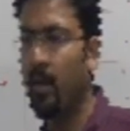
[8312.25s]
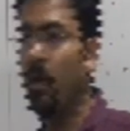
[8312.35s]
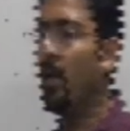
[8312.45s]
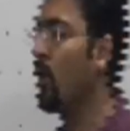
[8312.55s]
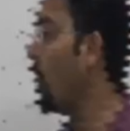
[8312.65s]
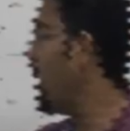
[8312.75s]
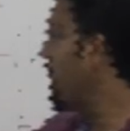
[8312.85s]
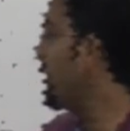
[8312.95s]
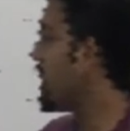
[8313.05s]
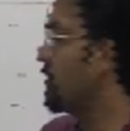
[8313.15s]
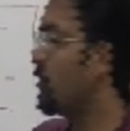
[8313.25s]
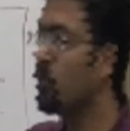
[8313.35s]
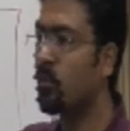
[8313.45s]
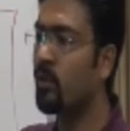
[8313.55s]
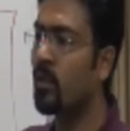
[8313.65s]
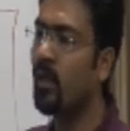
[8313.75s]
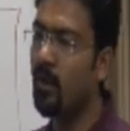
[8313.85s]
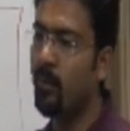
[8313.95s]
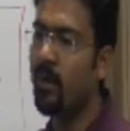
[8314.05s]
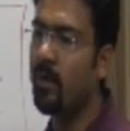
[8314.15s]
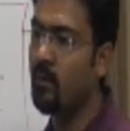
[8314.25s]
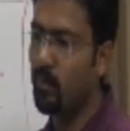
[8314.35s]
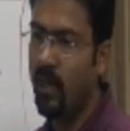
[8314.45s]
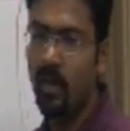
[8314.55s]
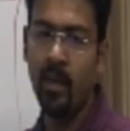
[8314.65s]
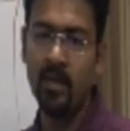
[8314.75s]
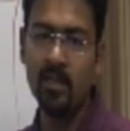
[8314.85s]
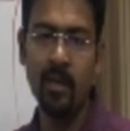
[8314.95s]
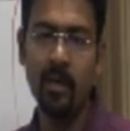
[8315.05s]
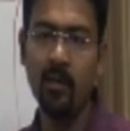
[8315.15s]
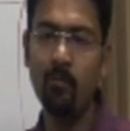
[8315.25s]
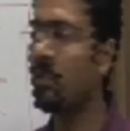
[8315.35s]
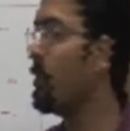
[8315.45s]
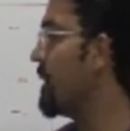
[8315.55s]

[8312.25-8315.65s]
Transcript: Now if I mix the two solution, I'll be actually getting, for example, this is the